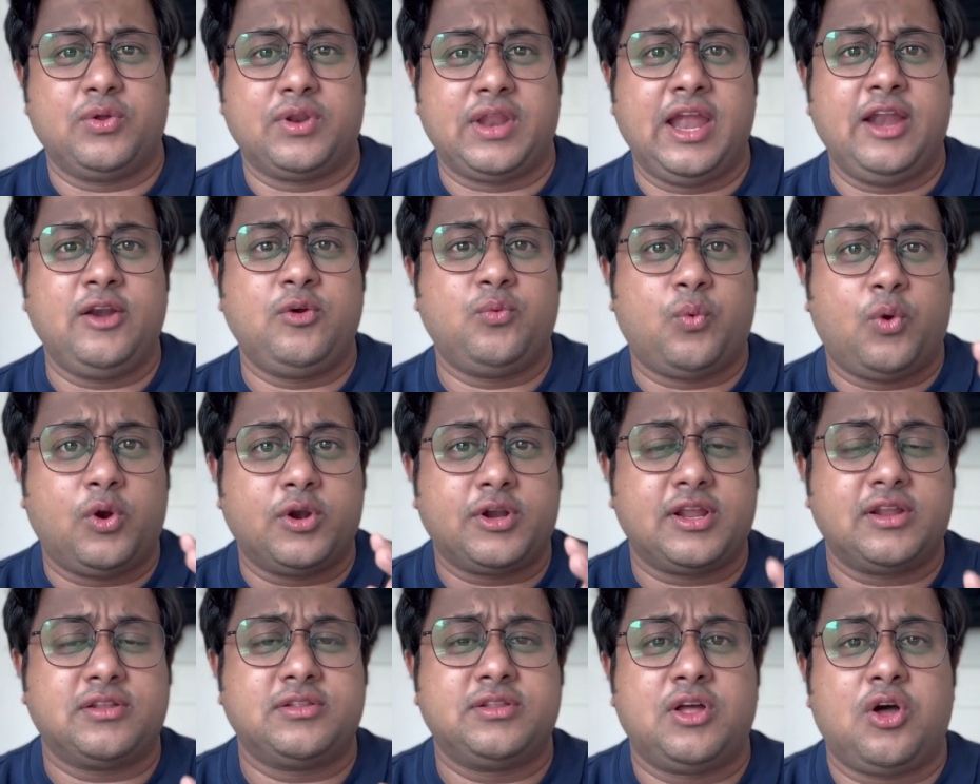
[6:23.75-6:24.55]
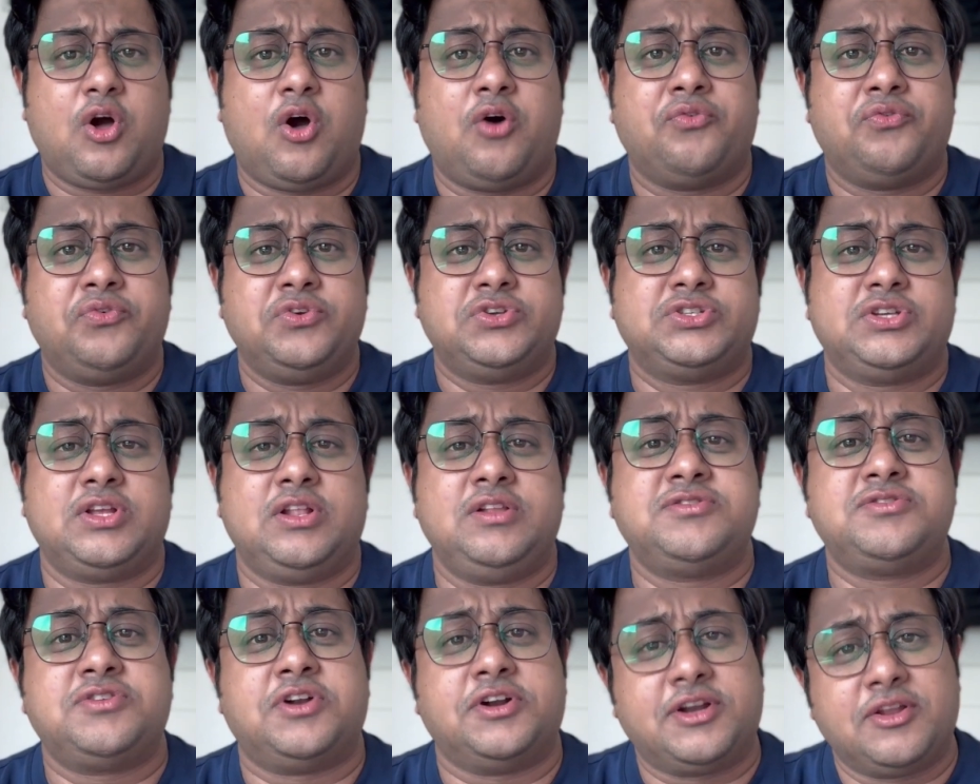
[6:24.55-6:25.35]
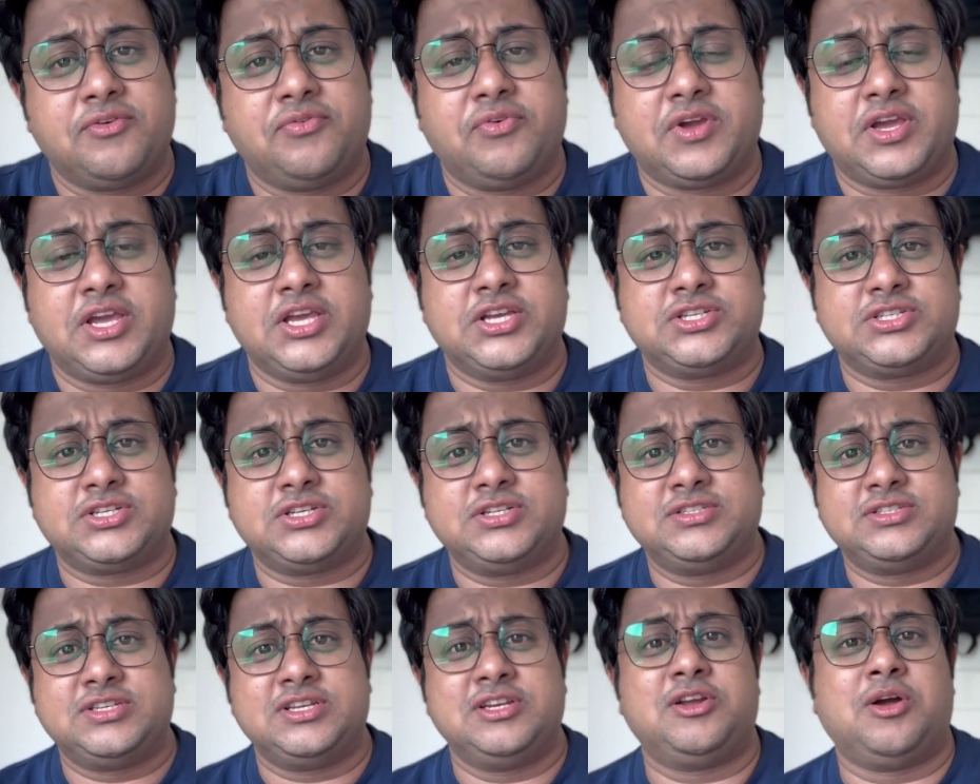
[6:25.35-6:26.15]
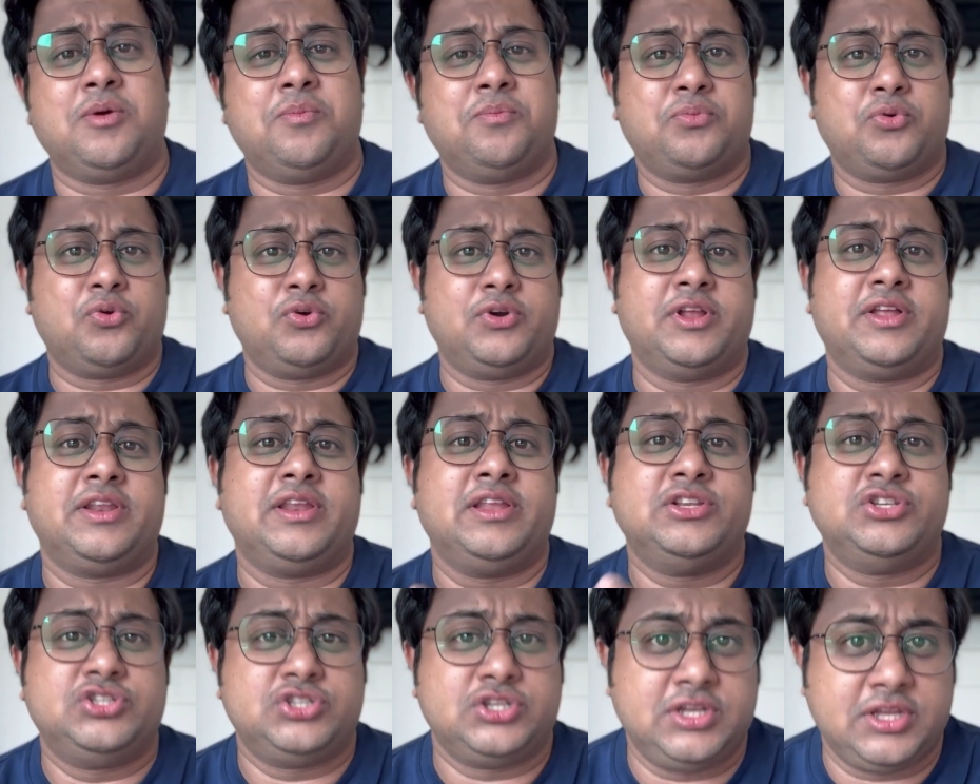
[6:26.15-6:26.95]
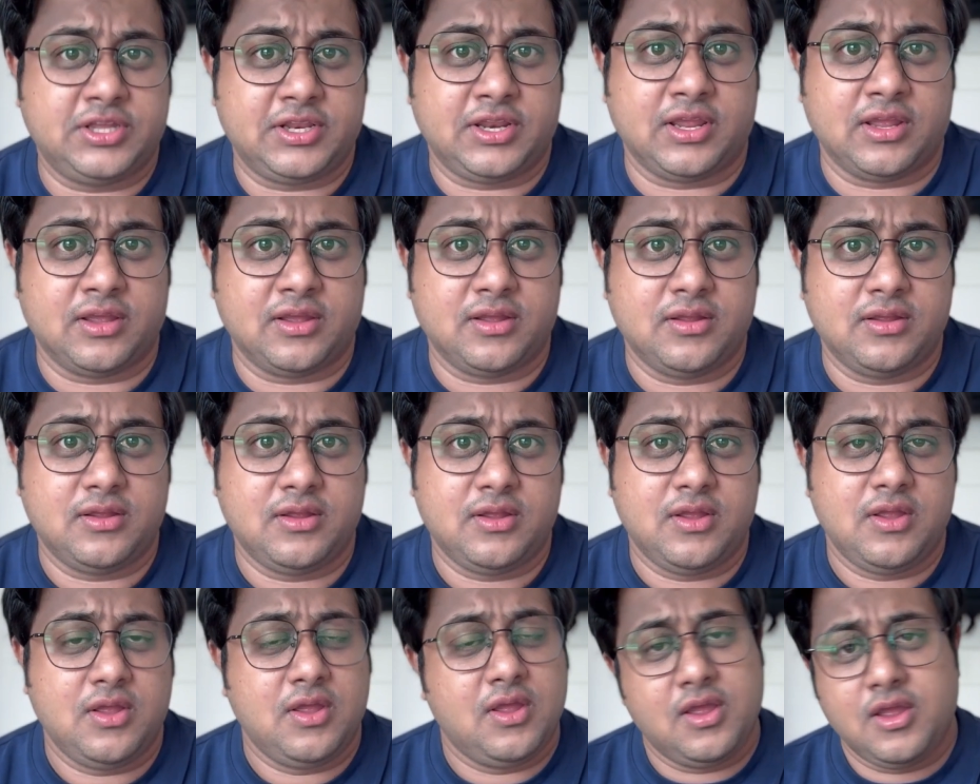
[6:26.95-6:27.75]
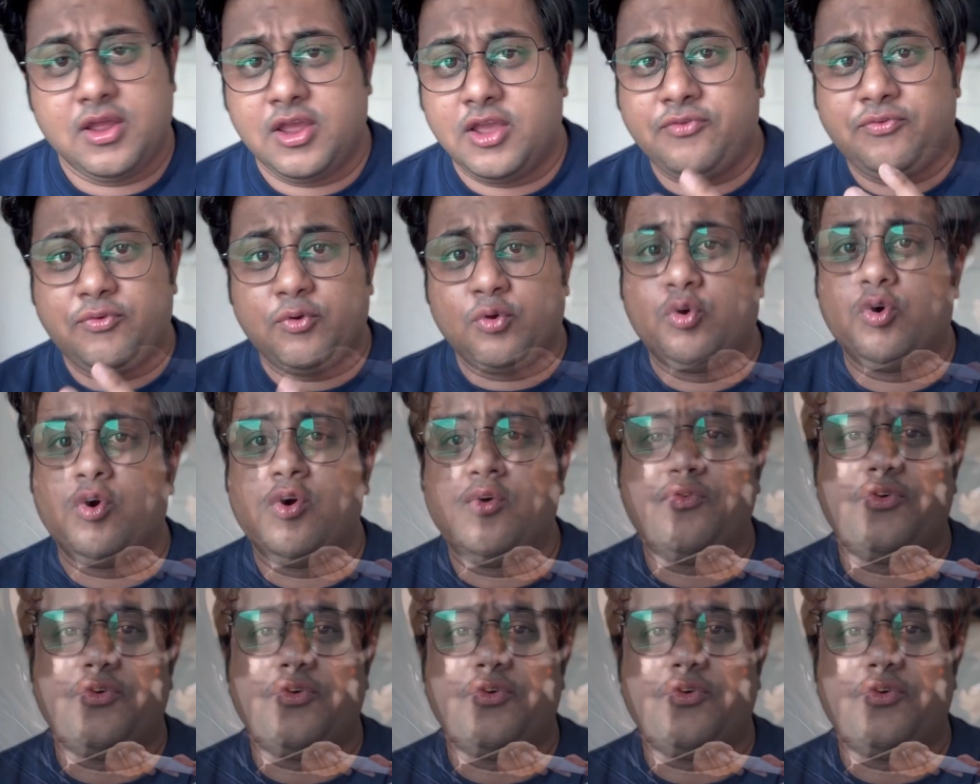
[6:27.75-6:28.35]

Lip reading: right, what are the official certifications in computer engineering. If you go